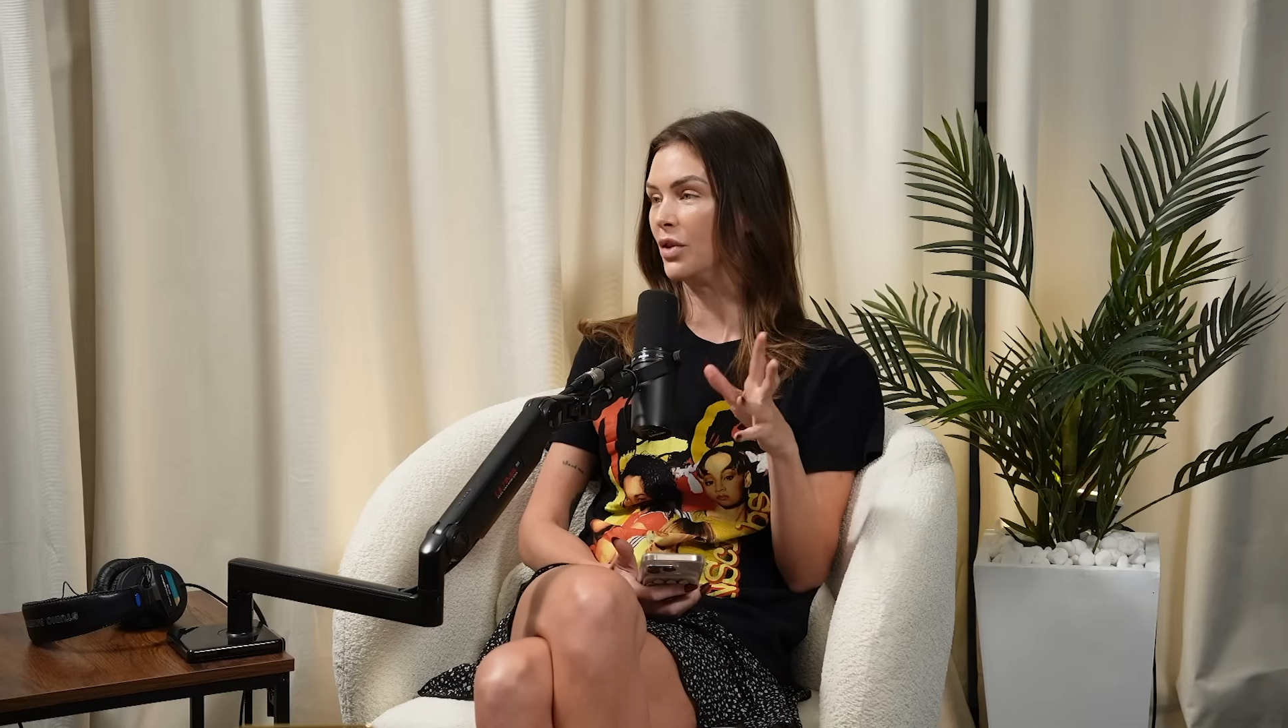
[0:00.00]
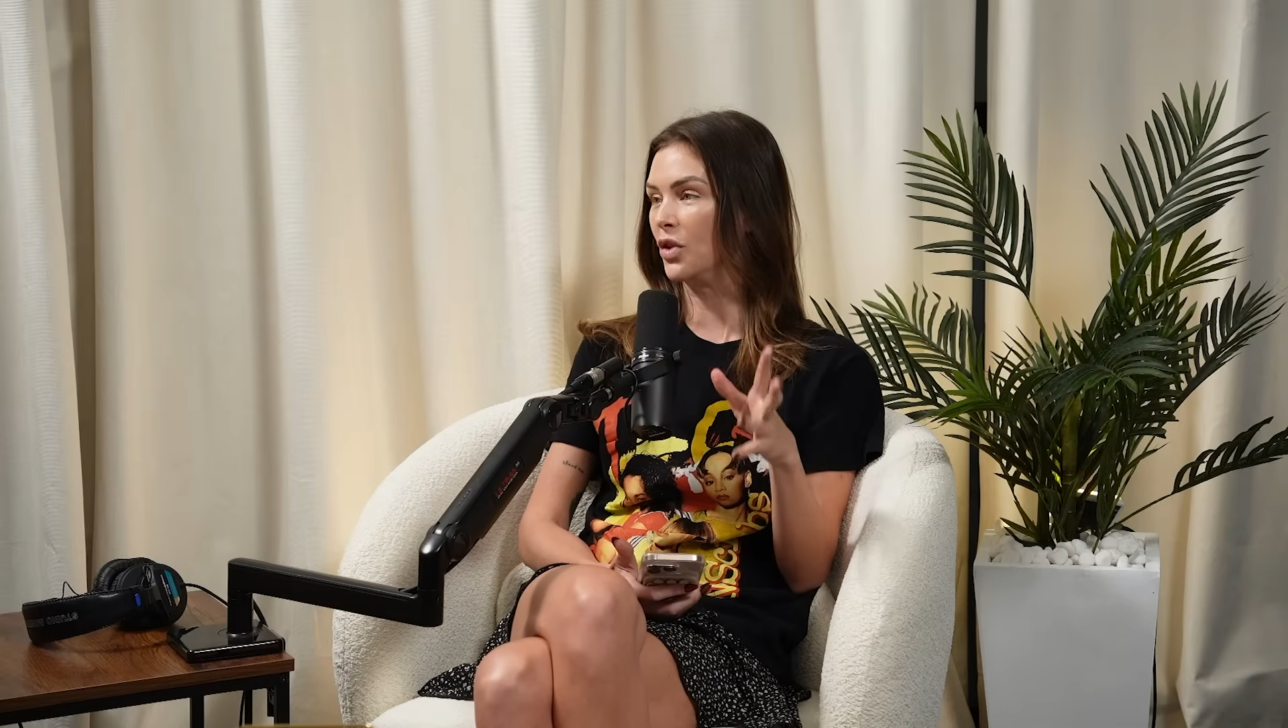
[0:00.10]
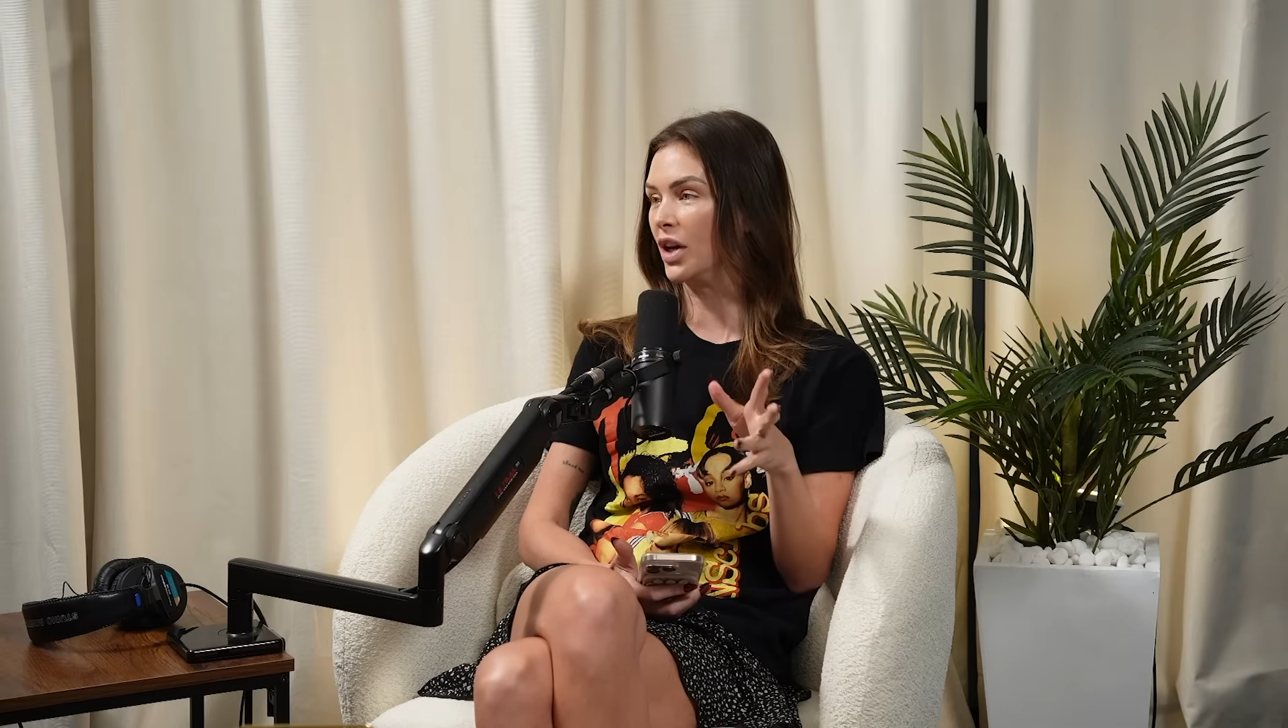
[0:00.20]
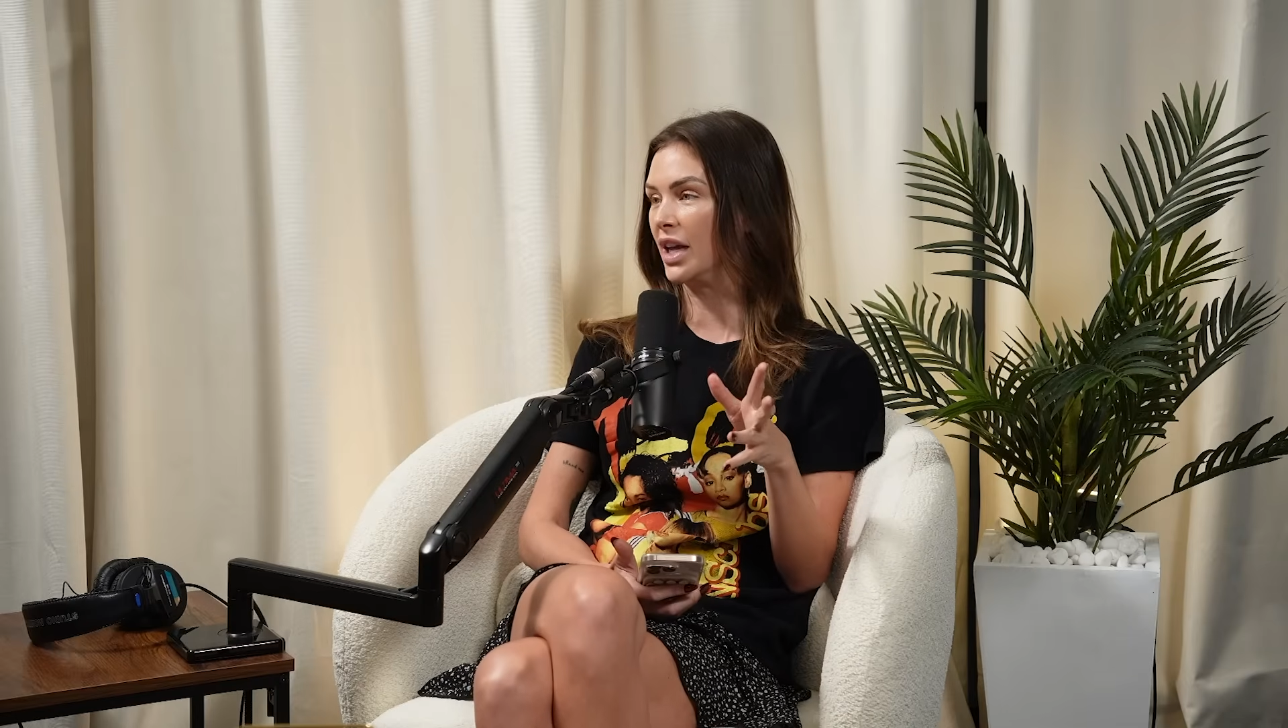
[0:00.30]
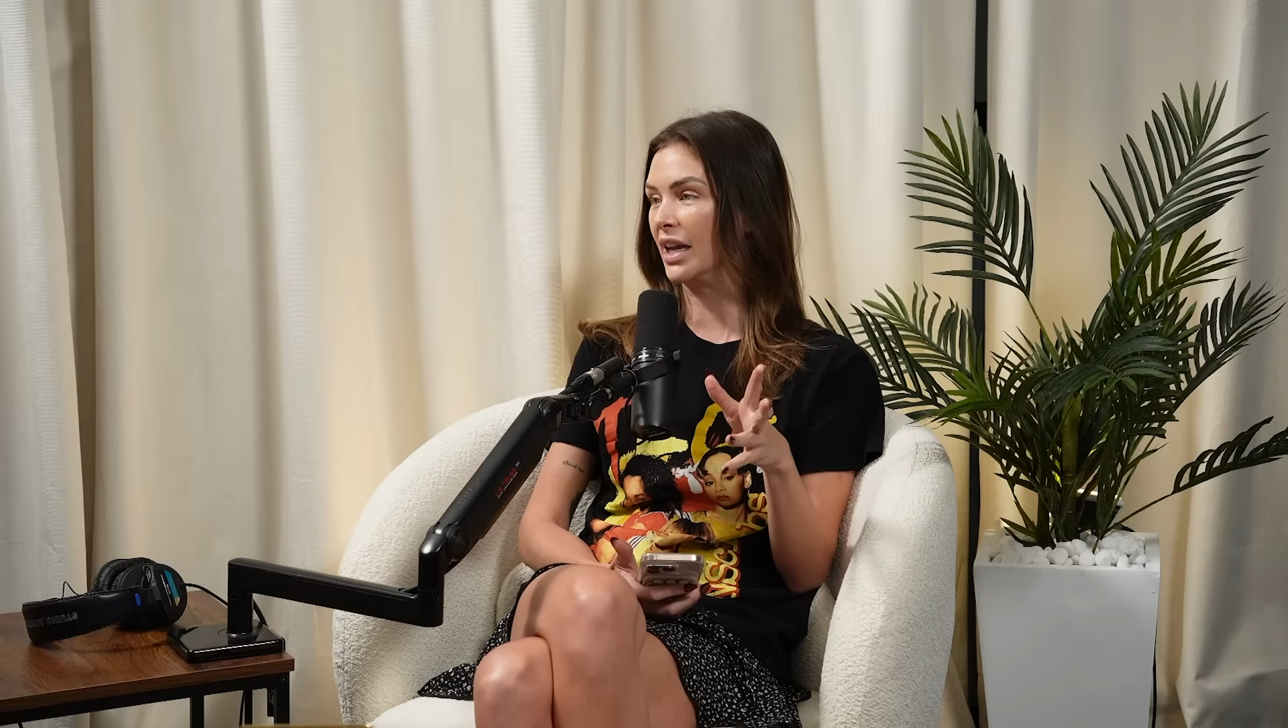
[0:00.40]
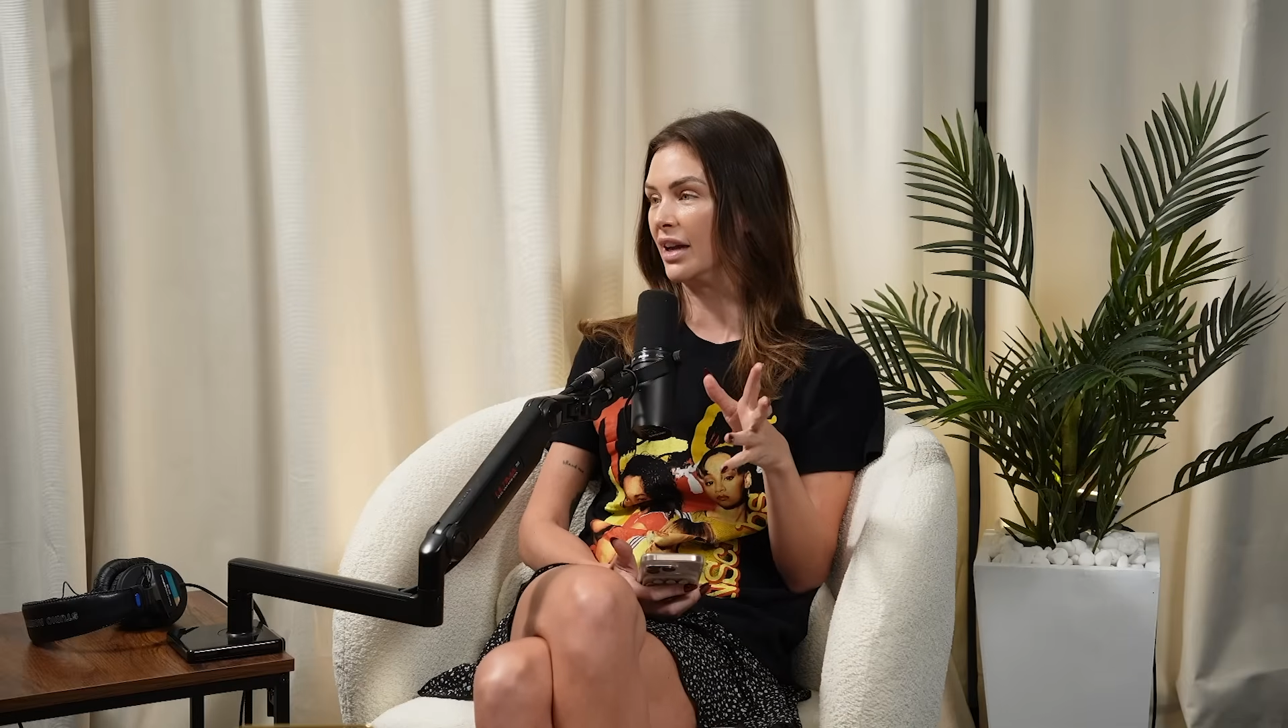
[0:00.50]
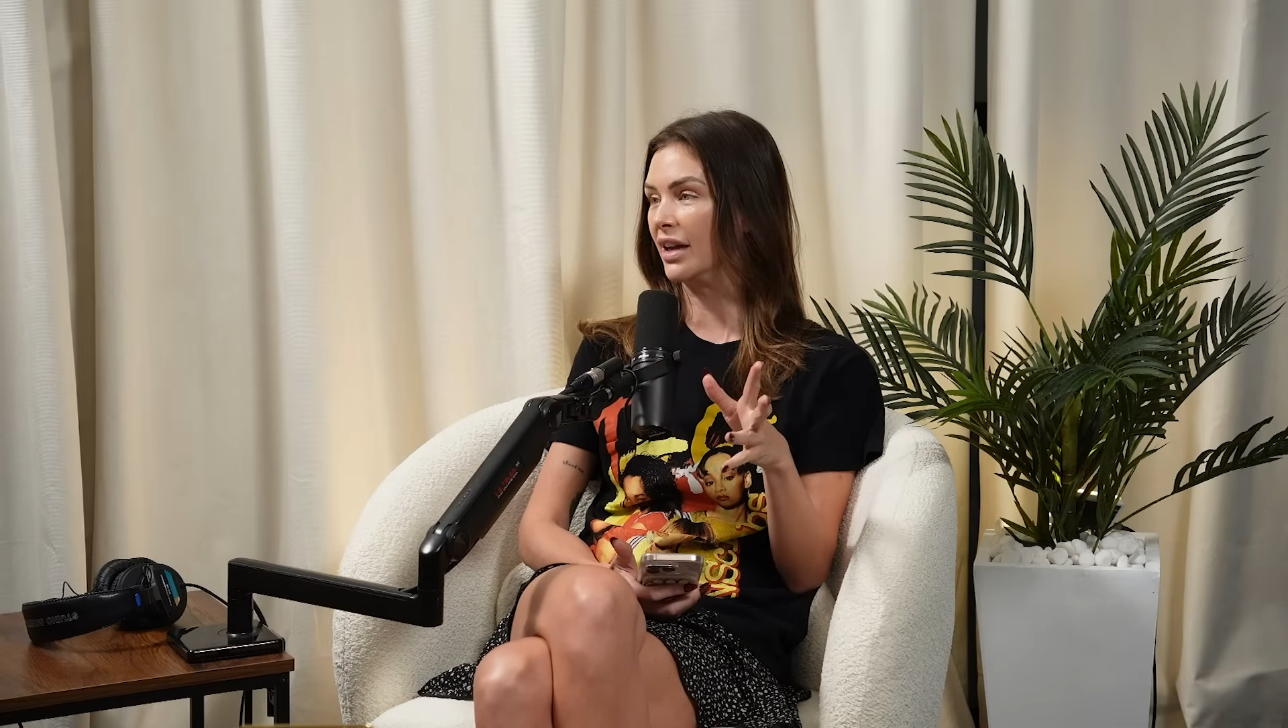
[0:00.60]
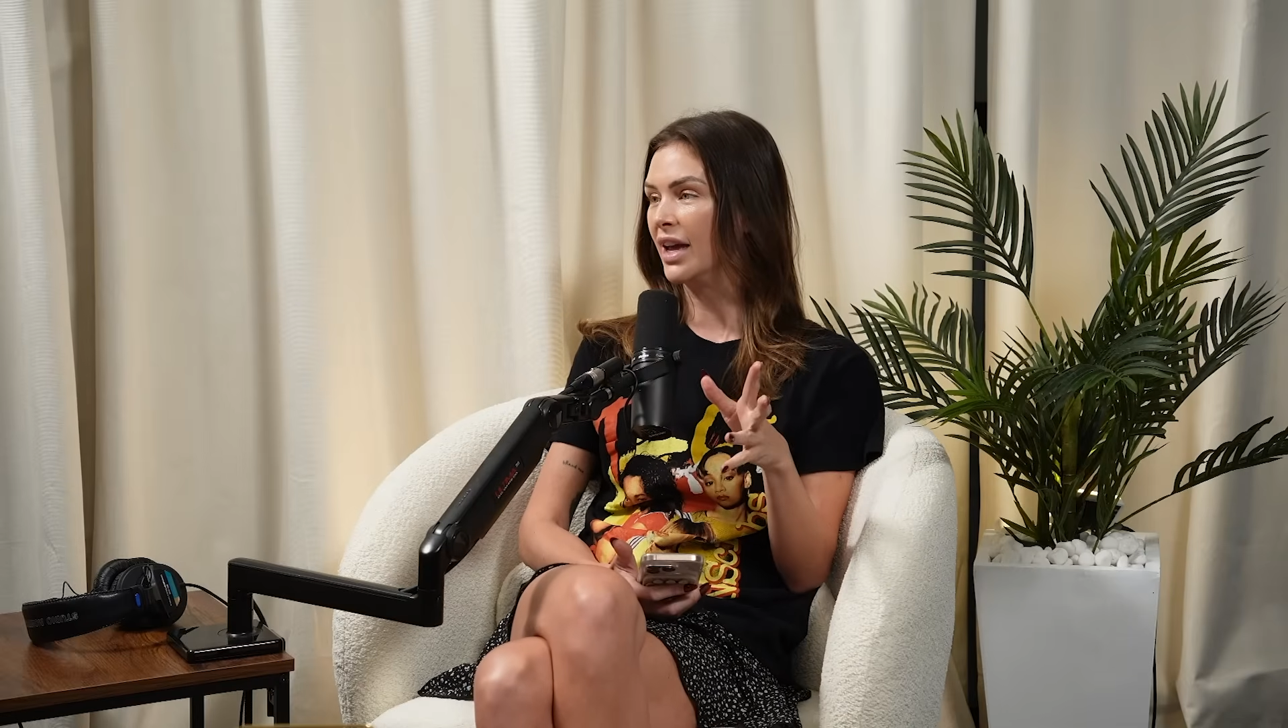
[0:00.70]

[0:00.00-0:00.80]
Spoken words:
looking,